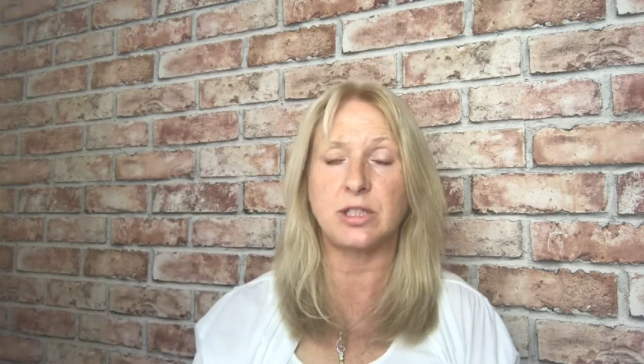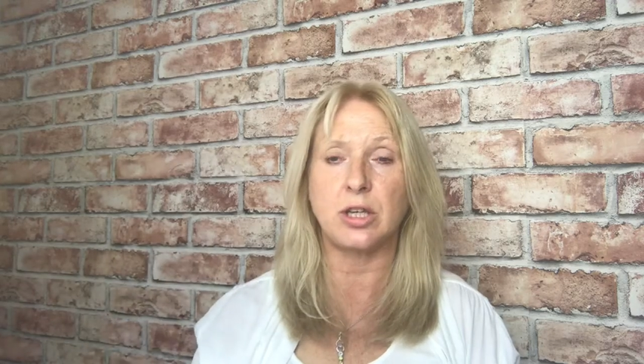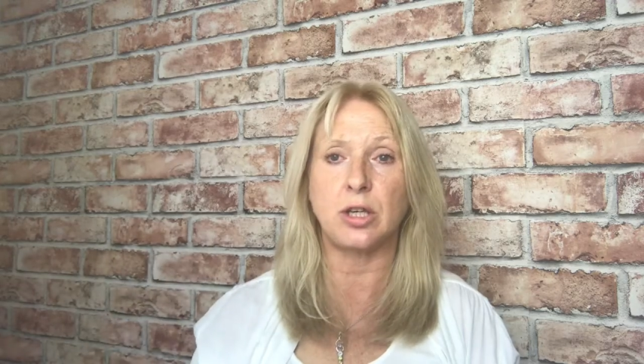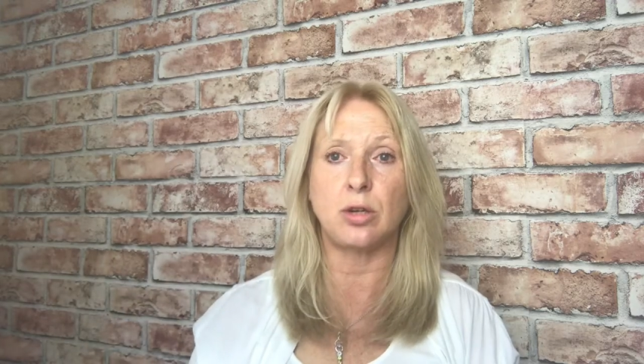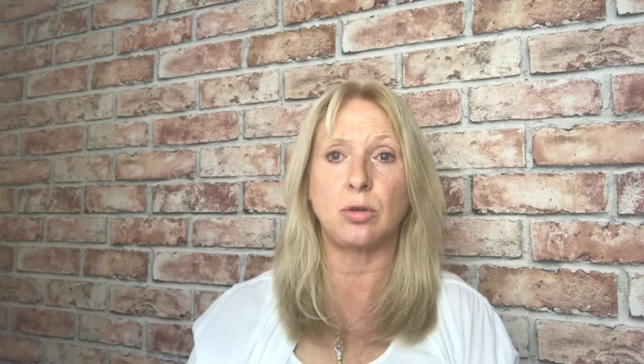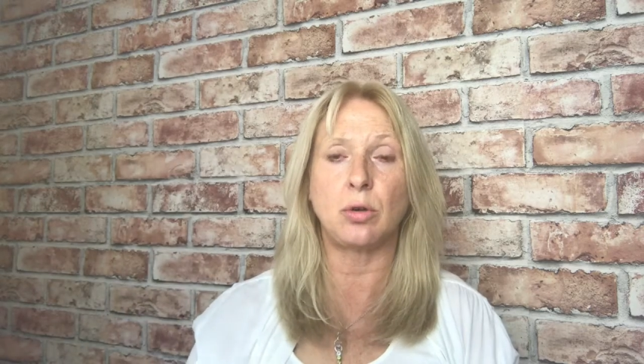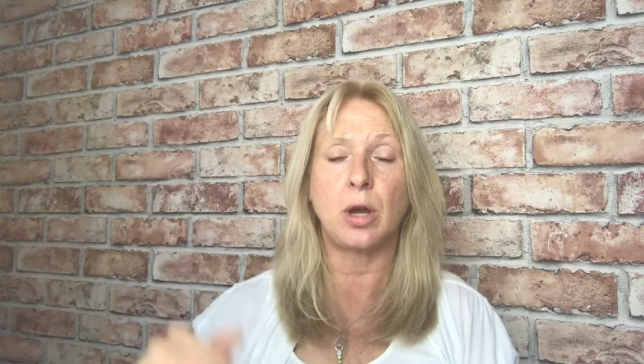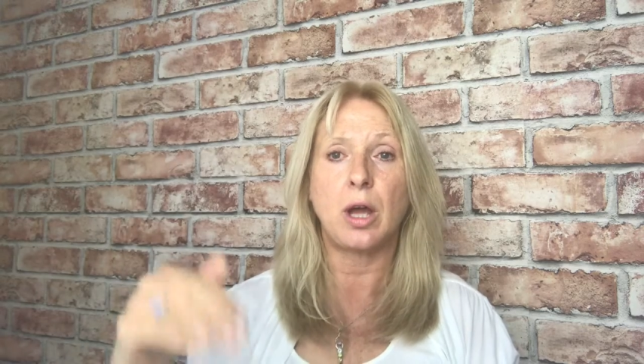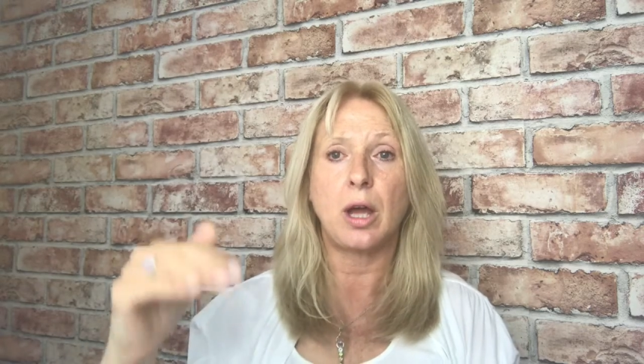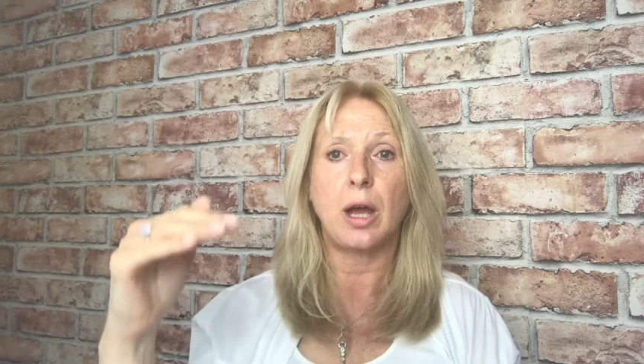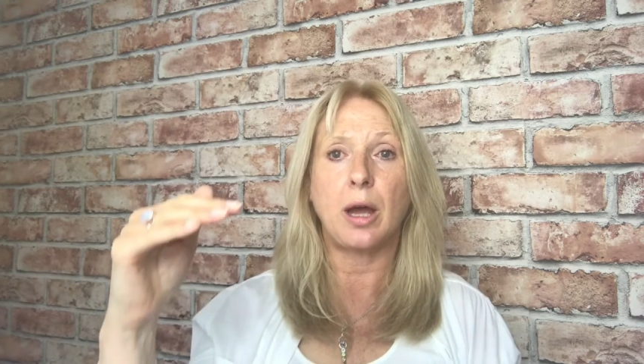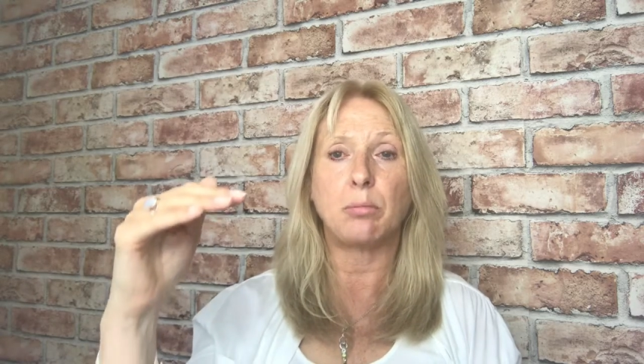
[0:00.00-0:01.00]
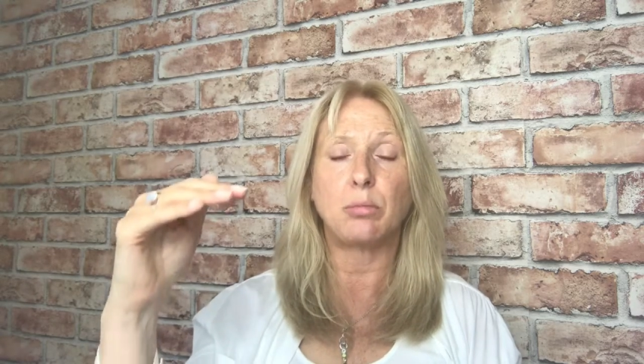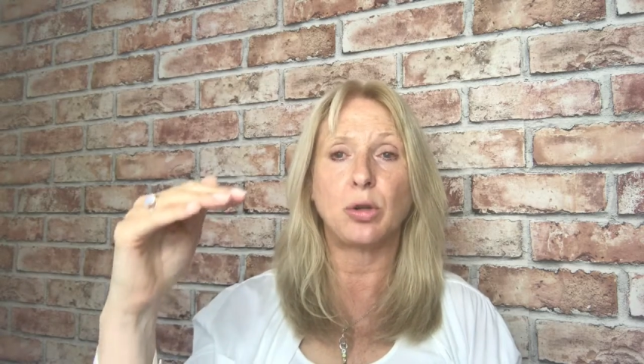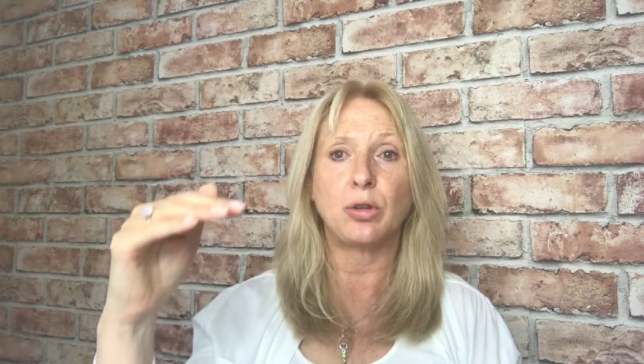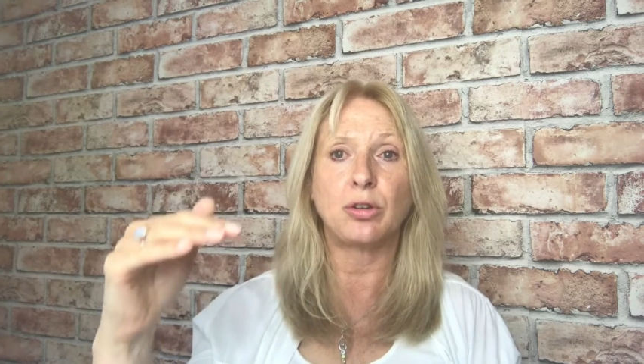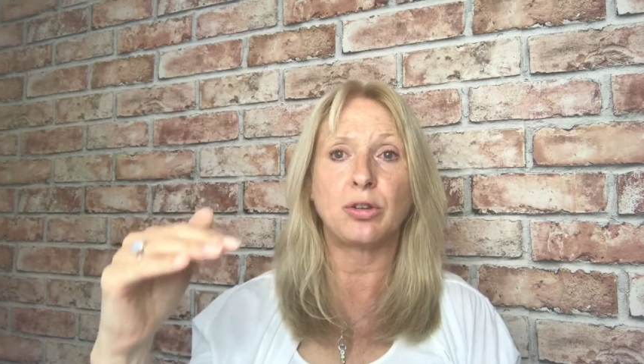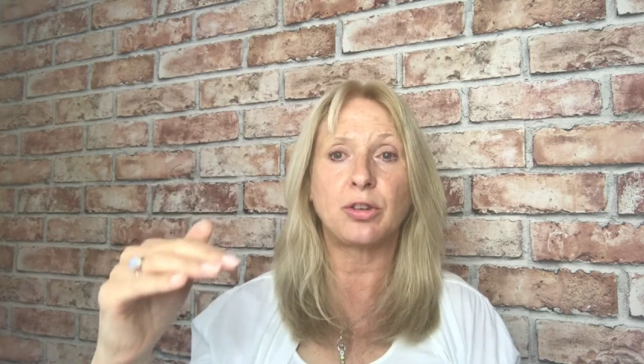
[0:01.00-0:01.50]
you a
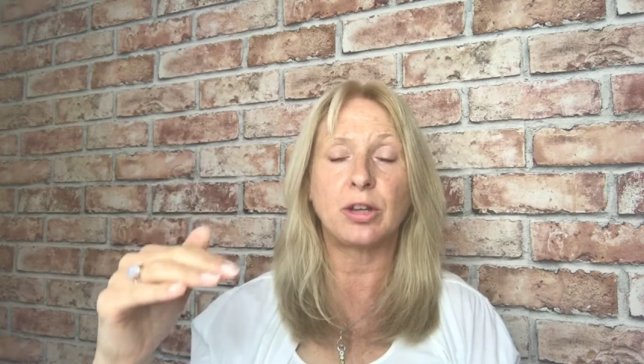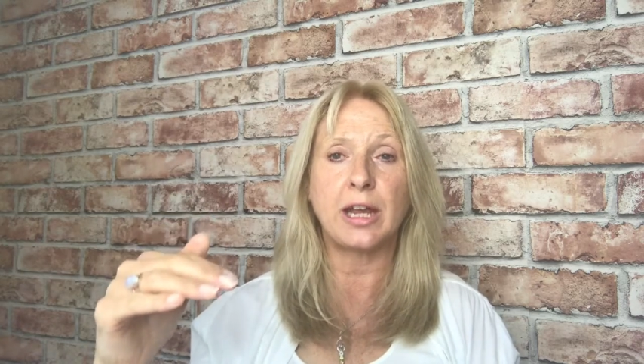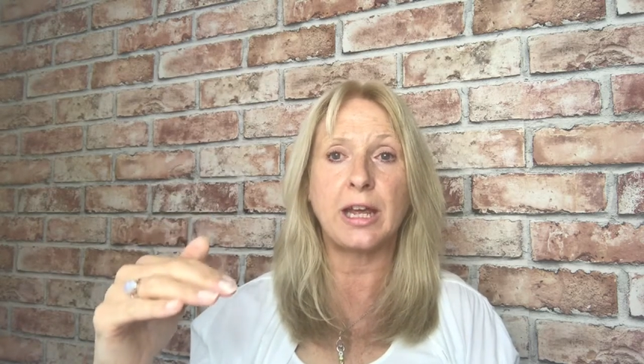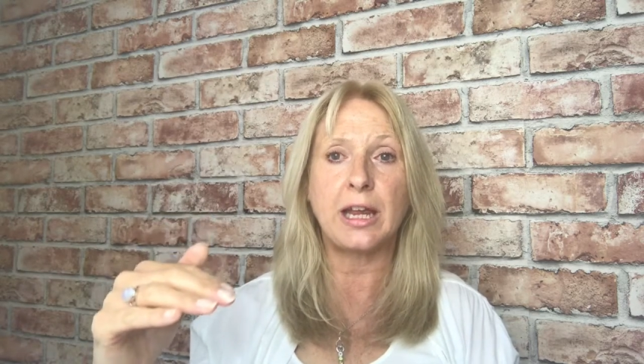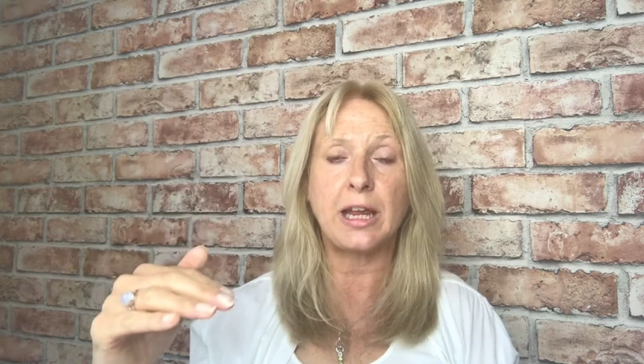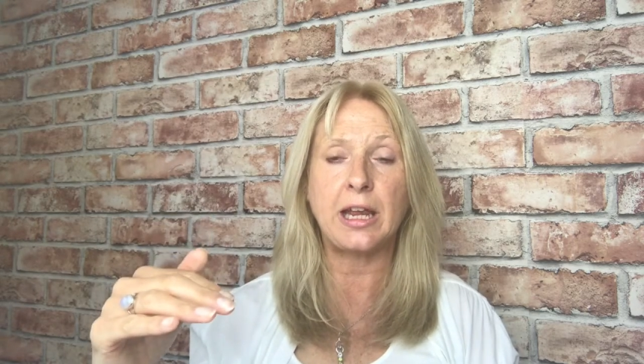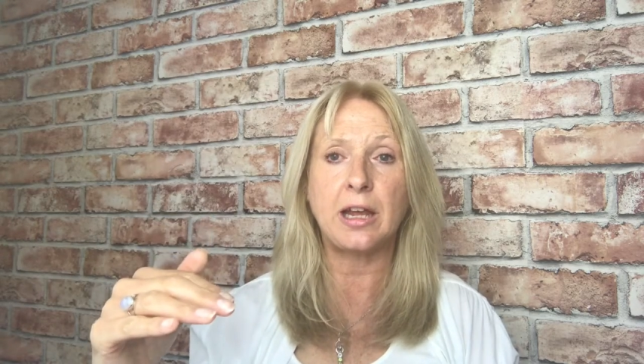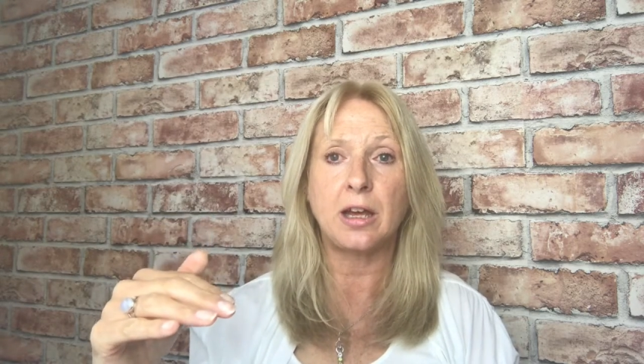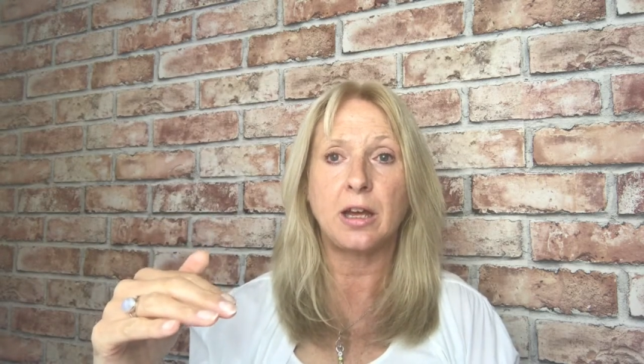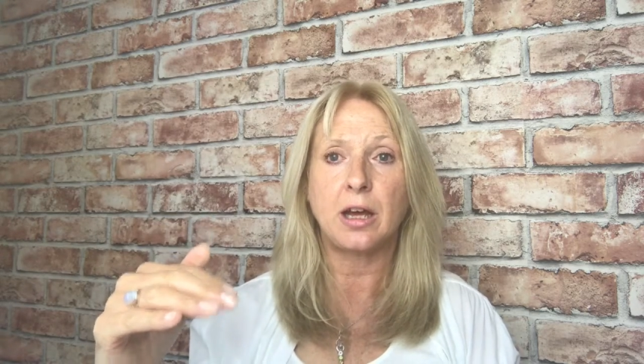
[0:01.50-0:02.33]
monthly